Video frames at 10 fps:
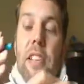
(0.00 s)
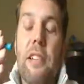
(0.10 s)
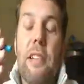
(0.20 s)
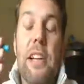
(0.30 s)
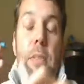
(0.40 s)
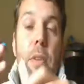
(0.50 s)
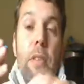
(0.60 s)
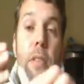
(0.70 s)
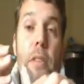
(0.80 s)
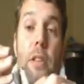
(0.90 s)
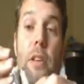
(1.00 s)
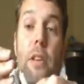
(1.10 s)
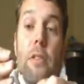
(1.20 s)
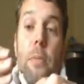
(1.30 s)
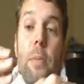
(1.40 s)
cigarettes are moving over to the
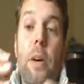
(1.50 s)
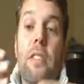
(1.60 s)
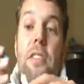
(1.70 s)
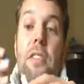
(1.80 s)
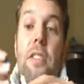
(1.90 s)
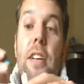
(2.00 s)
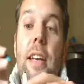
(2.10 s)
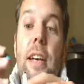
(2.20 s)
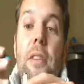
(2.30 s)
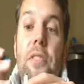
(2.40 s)
2-part design now.